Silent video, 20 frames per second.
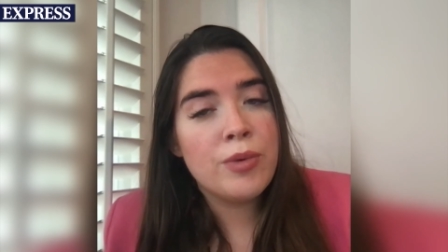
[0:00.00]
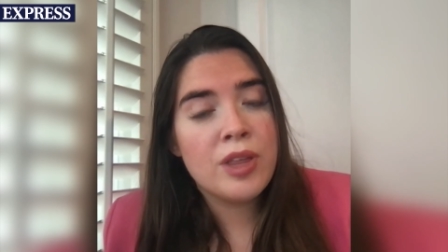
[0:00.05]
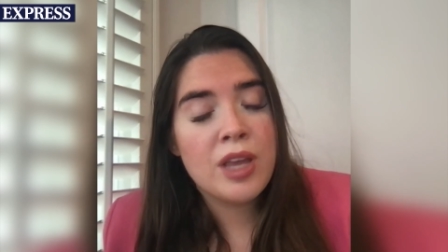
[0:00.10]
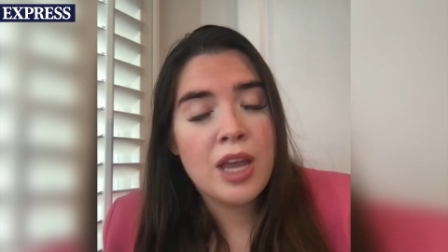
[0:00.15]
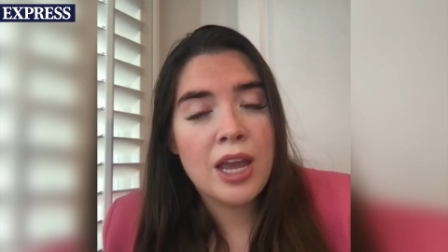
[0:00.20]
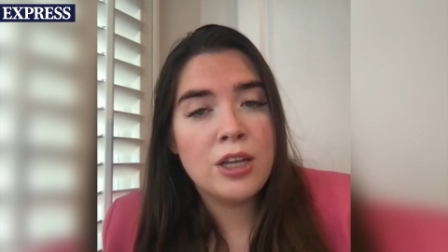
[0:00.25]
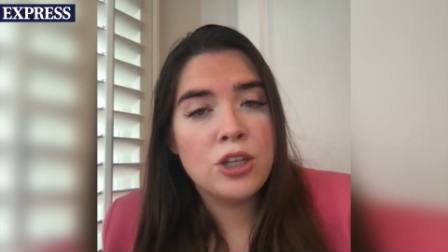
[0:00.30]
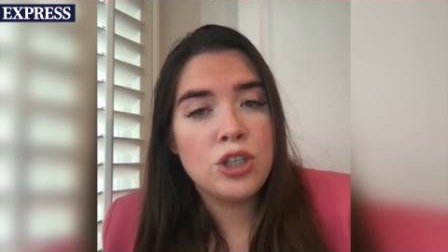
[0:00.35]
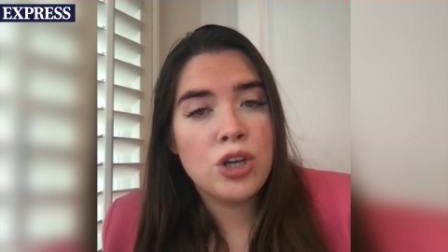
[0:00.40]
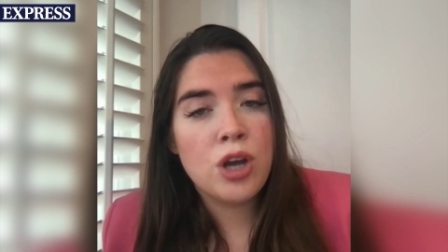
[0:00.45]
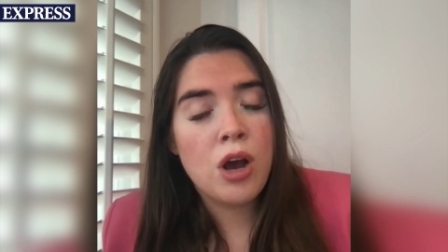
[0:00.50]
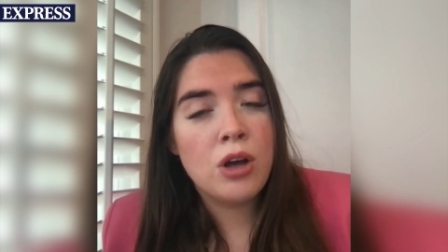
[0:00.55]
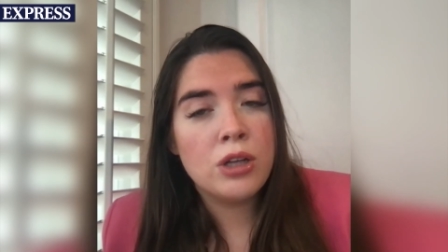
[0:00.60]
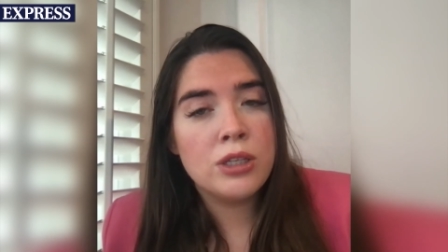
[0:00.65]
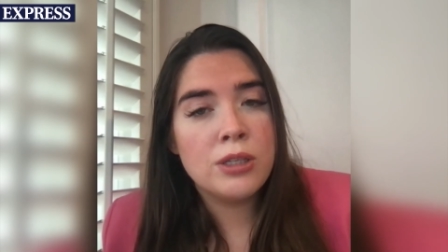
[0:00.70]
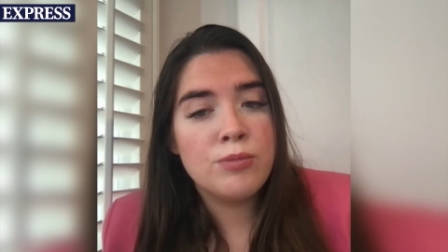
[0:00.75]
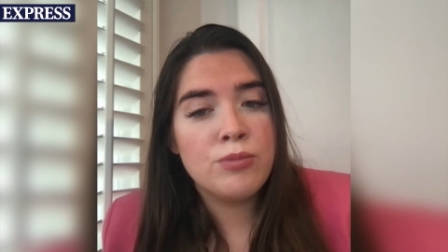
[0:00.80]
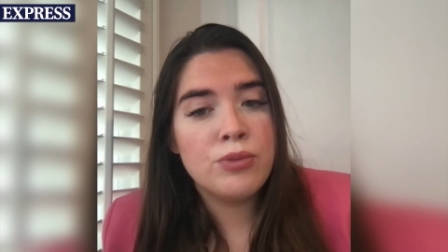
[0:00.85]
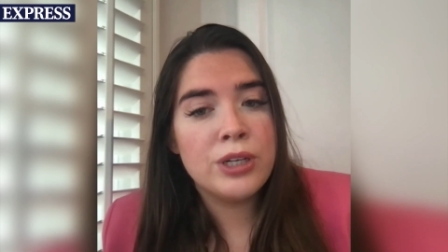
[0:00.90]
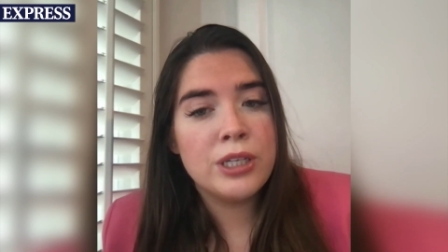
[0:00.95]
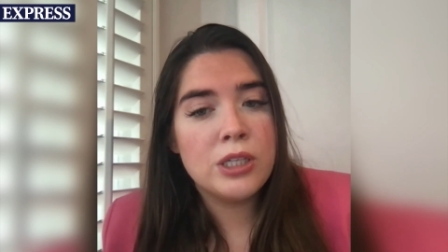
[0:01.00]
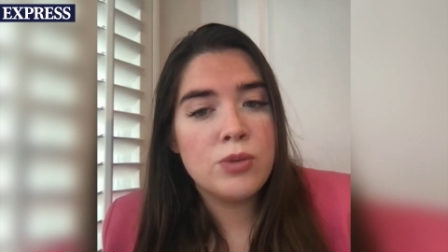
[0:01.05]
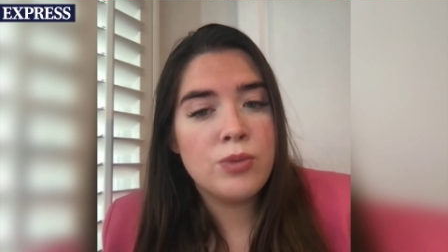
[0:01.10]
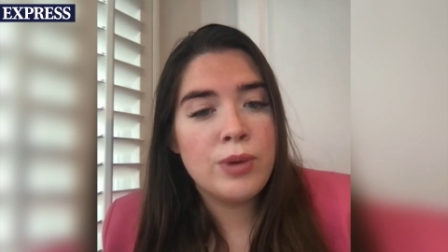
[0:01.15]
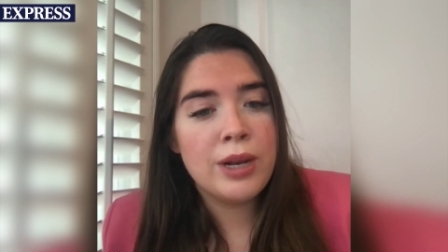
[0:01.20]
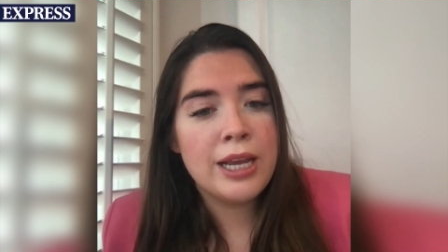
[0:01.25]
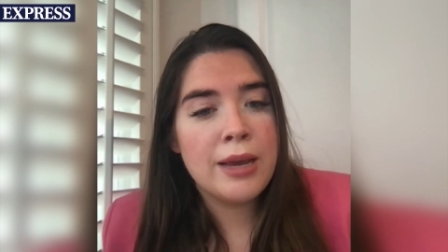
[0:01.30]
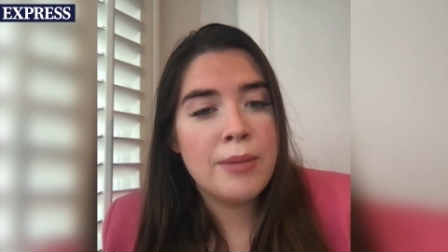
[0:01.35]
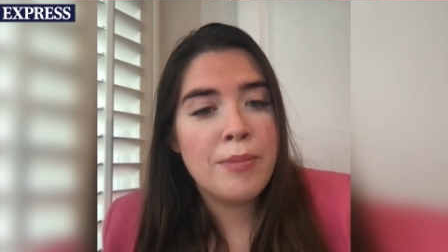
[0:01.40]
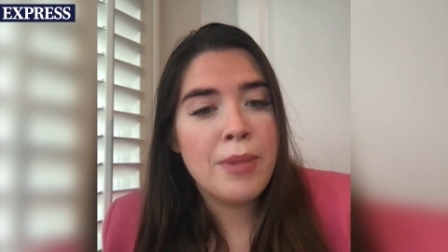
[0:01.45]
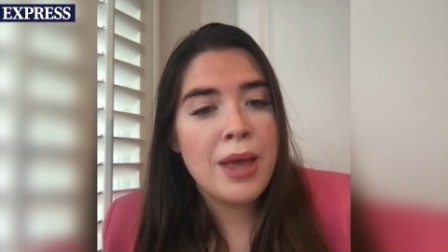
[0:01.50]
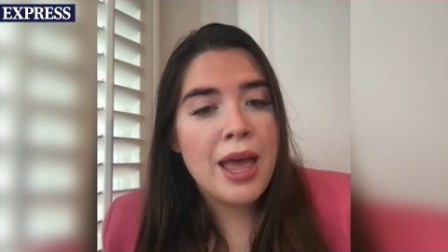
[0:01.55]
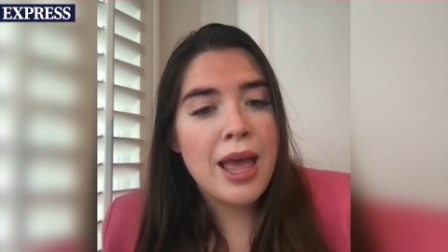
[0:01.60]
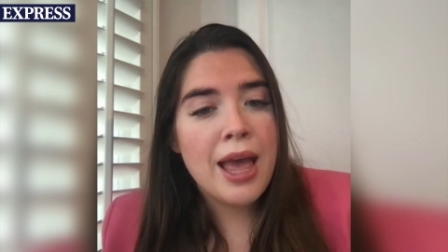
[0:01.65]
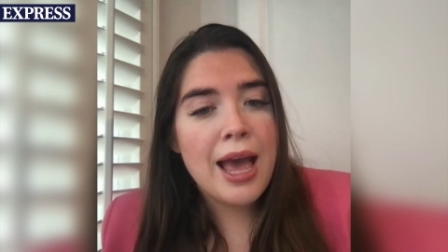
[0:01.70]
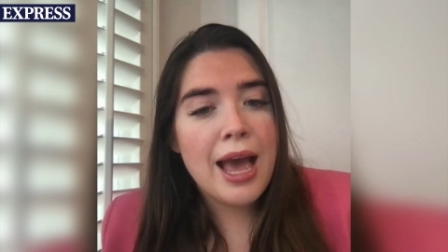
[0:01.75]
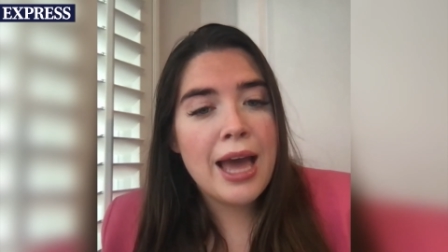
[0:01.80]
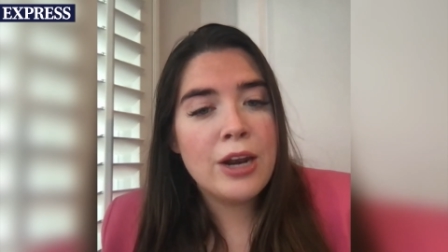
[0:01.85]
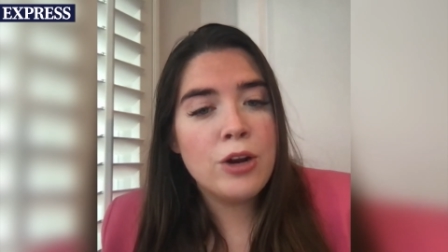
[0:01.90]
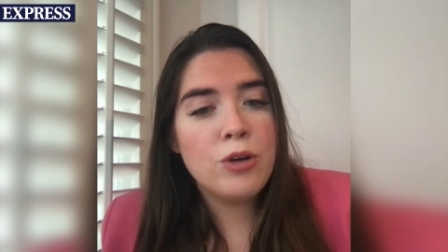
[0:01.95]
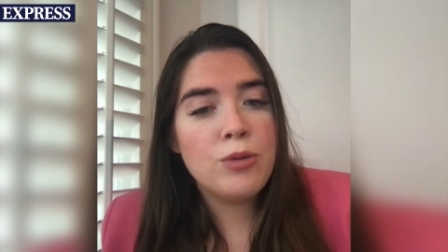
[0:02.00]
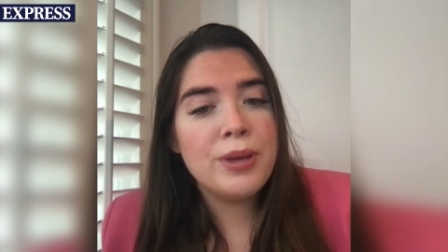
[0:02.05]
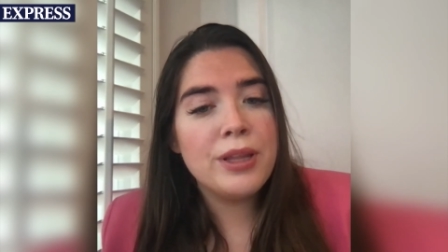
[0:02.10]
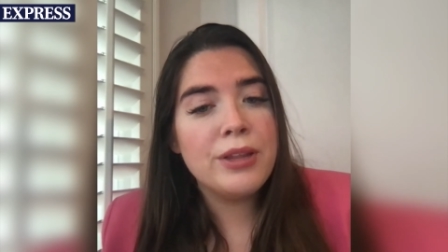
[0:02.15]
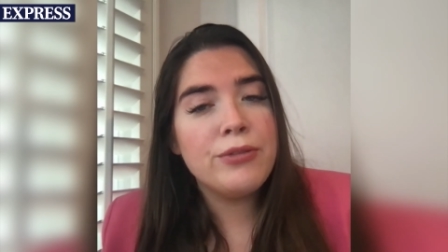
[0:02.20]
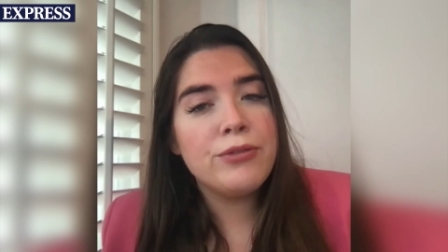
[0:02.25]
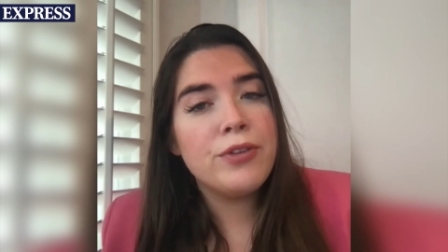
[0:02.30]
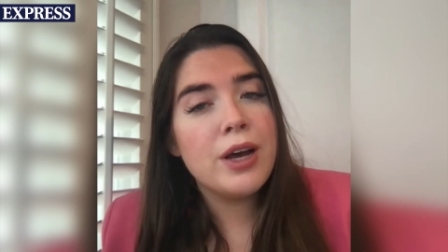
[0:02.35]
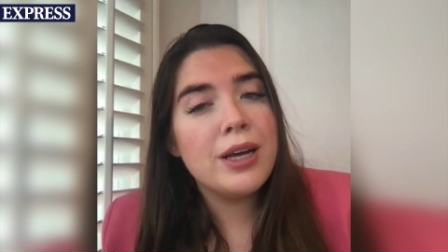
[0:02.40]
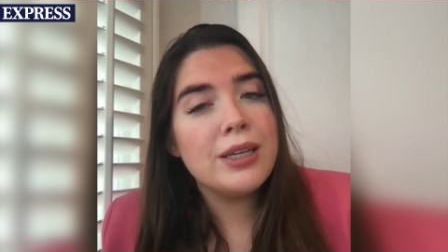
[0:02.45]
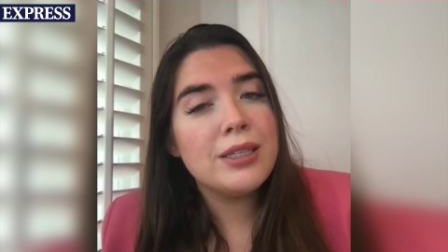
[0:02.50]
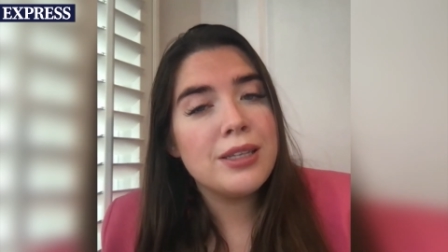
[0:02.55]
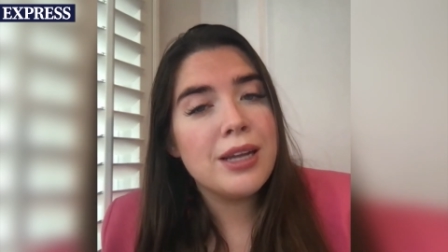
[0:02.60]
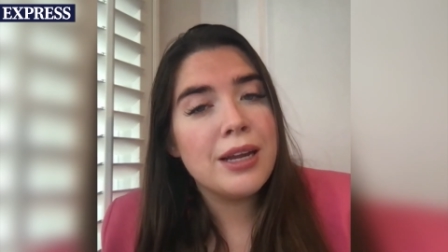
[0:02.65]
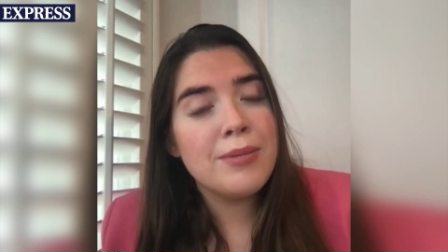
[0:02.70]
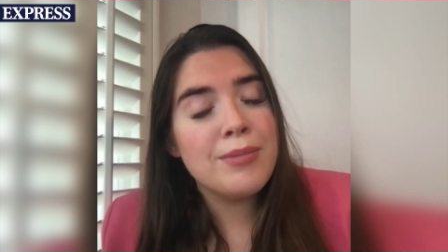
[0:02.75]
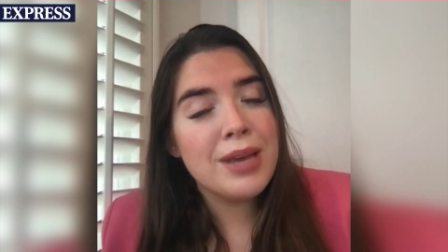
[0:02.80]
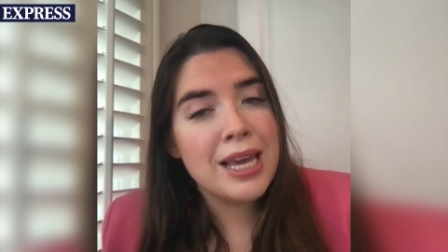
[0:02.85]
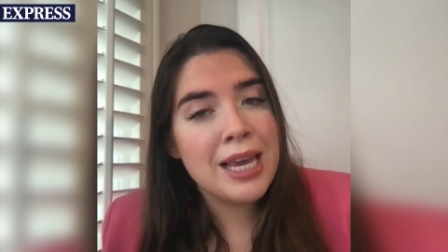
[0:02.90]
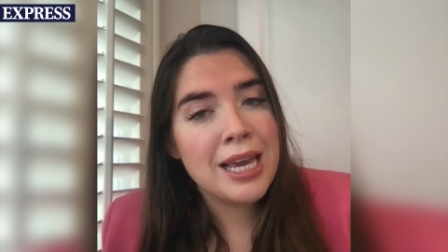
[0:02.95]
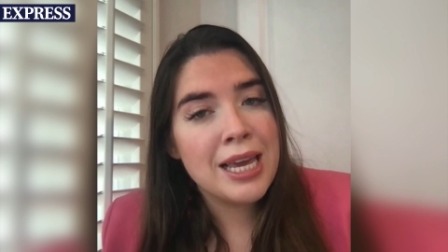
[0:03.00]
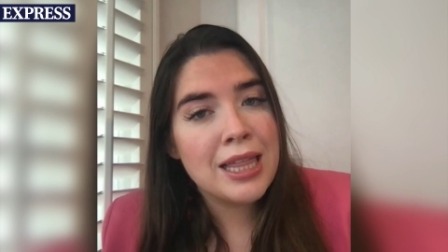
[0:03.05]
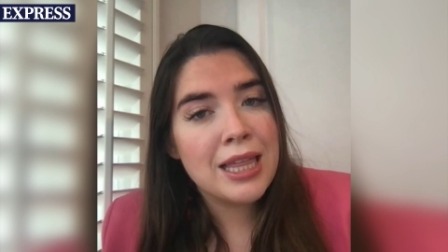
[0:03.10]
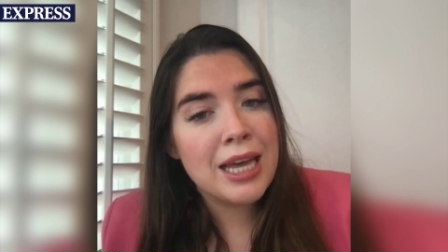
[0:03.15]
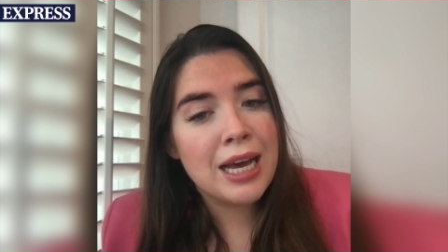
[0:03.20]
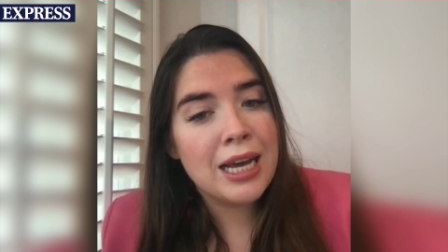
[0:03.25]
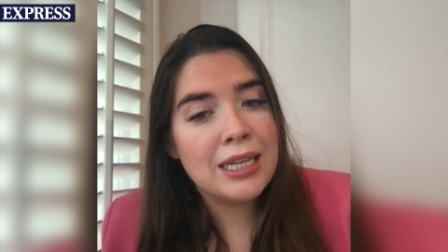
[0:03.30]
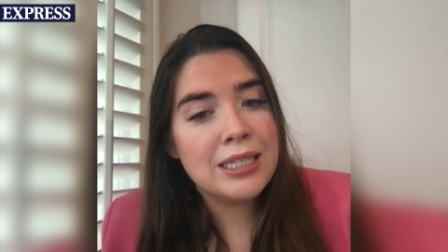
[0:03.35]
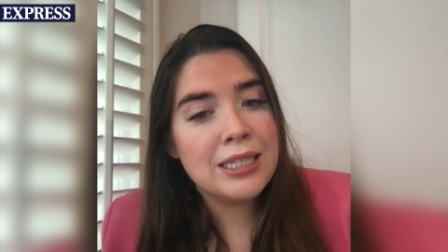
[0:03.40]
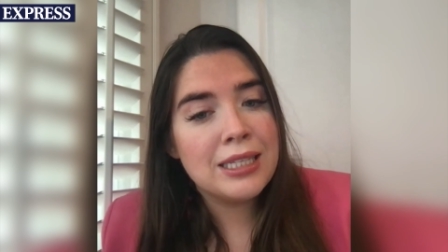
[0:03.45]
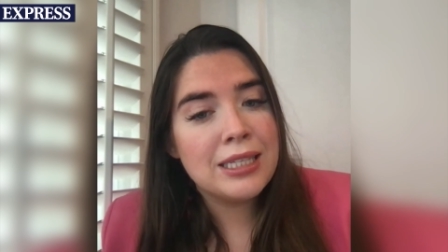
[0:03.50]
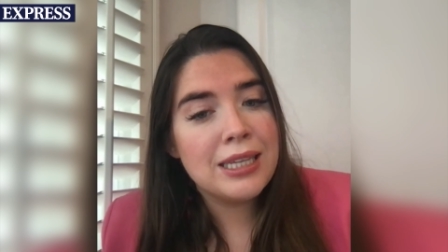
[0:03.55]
with King Charles and Prince William, and it will be the first time either